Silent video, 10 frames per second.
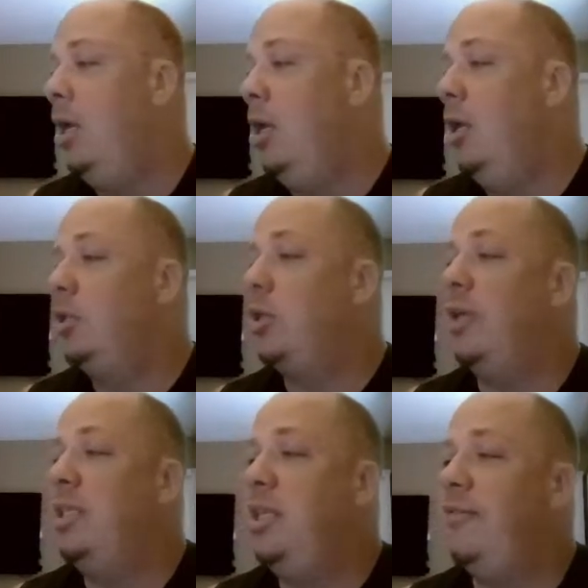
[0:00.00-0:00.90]
So
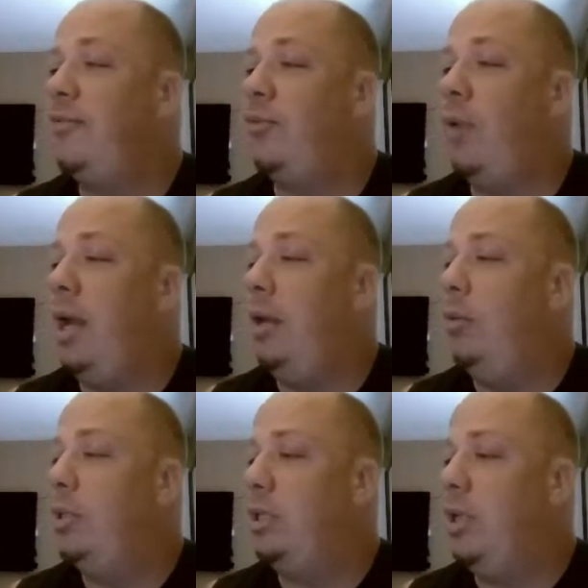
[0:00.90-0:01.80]
let's see if rent
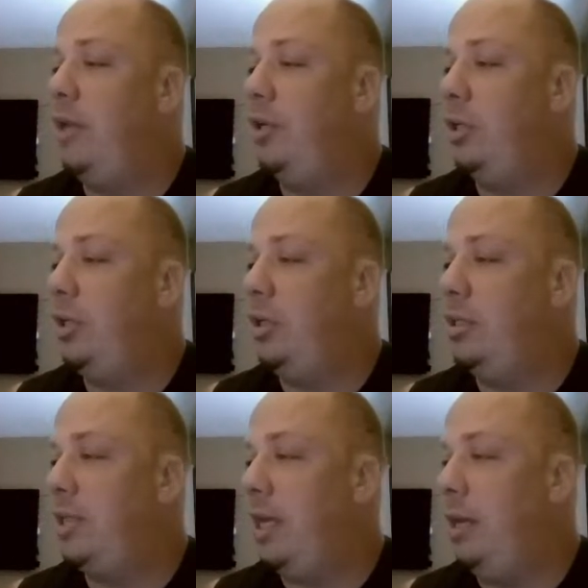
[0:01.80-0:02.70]
was another good
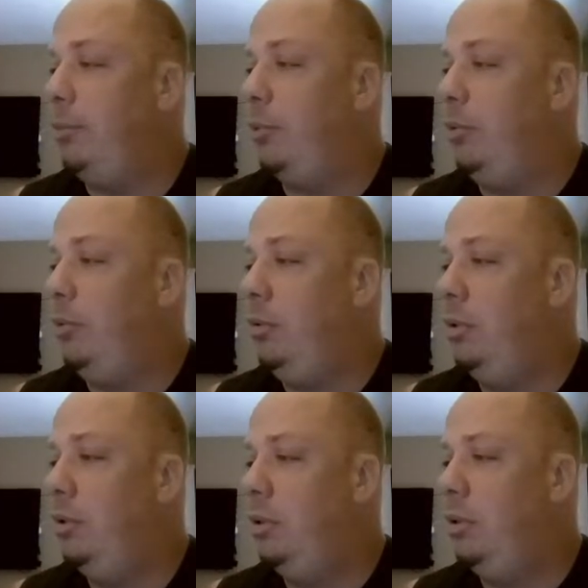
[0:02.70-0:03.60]
example.
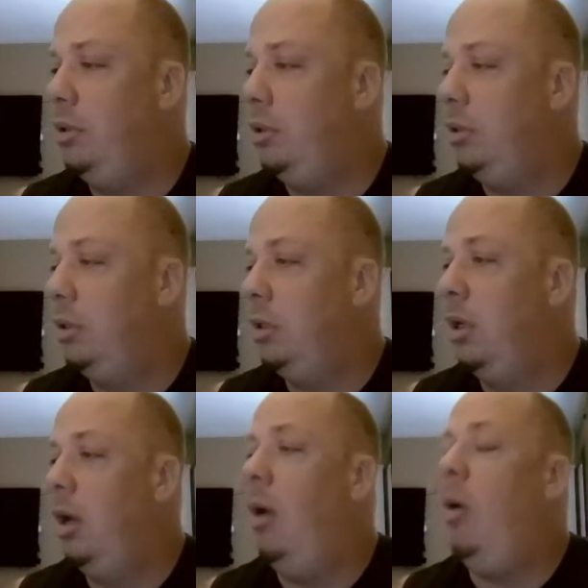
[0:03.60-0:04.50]

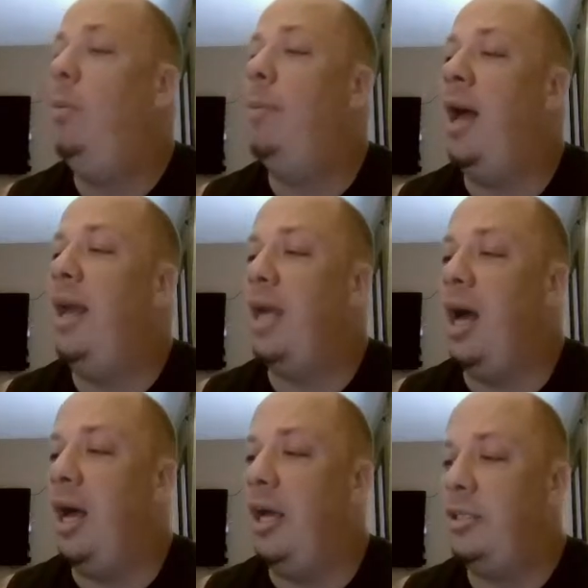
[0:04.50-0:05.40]
Oh my
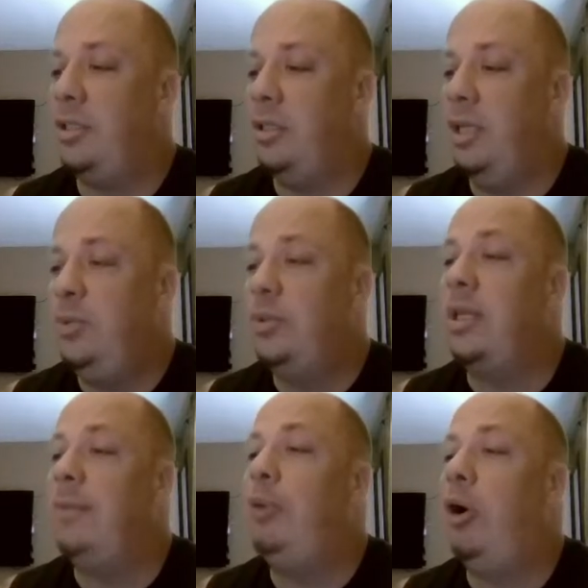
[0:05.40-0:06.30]
gosh, this was
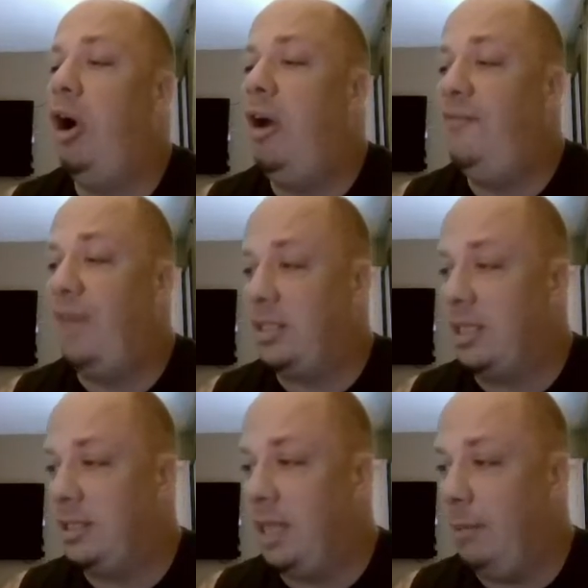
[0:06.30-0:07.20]
the perfect
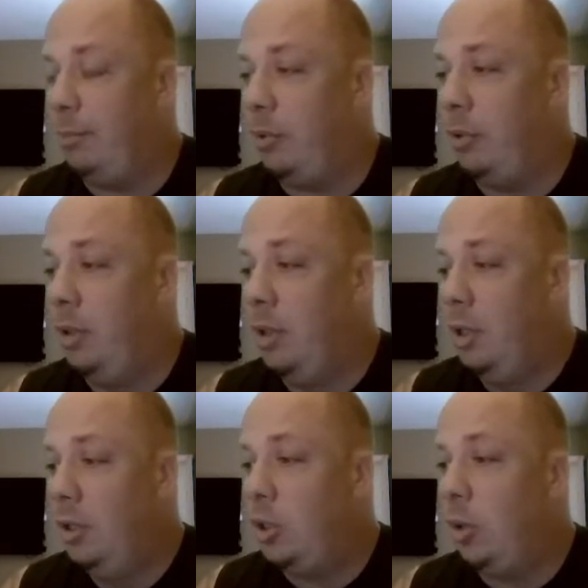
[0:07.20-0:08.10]
example.
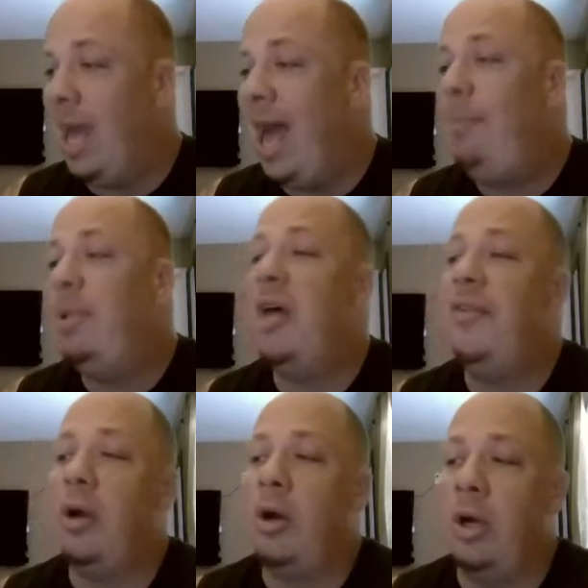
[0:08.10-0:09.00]
So it happened on
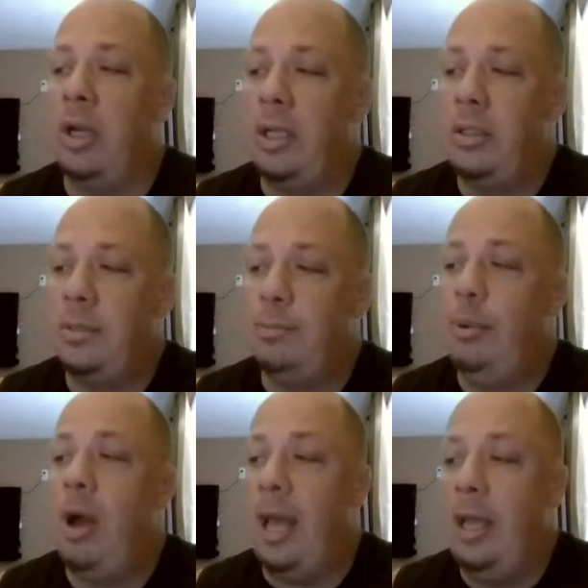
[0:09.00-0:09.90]
the earnings,
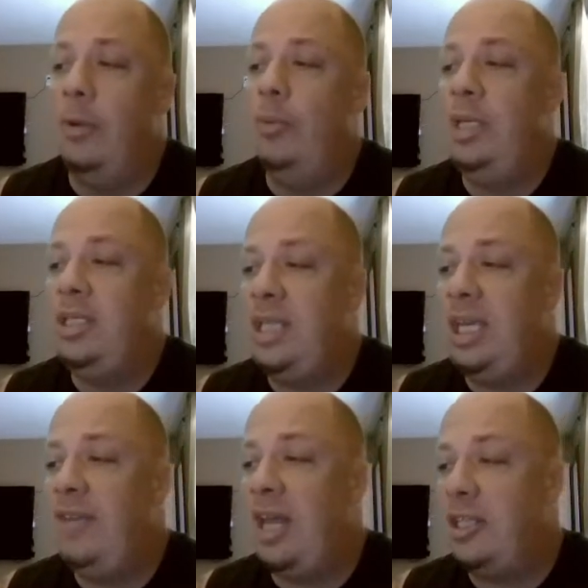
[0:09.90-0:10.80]
but we see
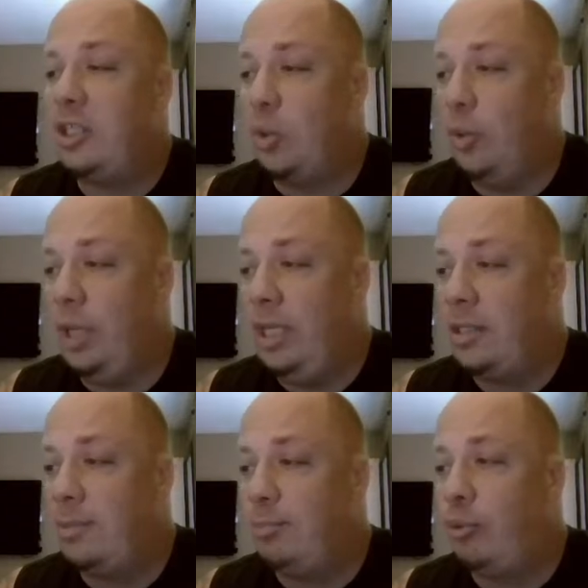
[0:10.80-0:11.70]
that it squeezed
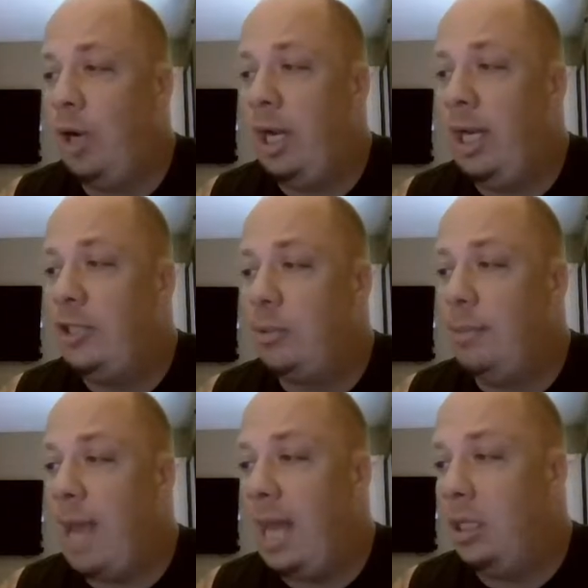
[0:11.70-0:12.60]
pretty
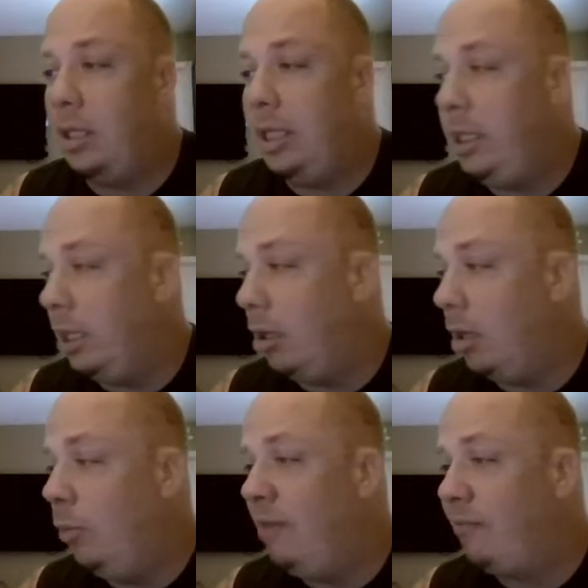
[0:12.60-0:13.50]
dramatically here. It
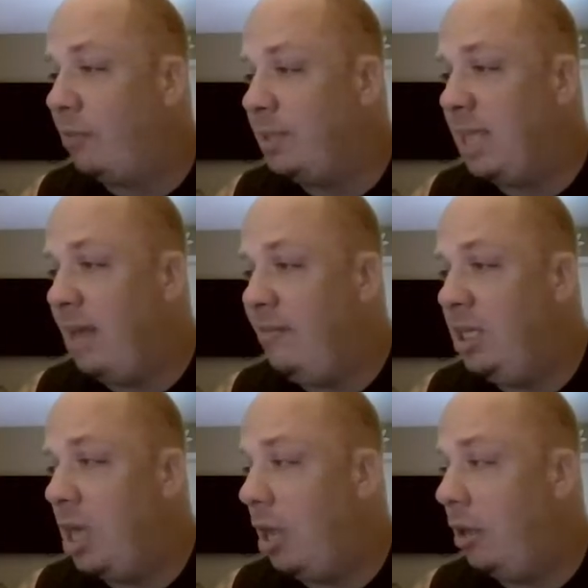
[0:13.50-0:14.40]
went from $7
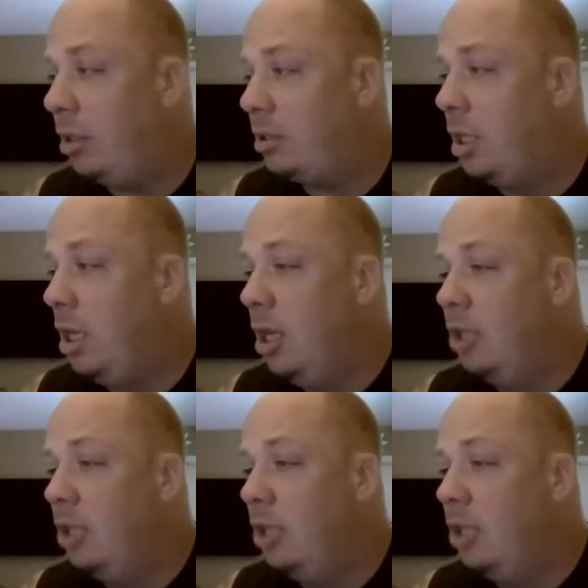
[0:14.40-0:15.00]
to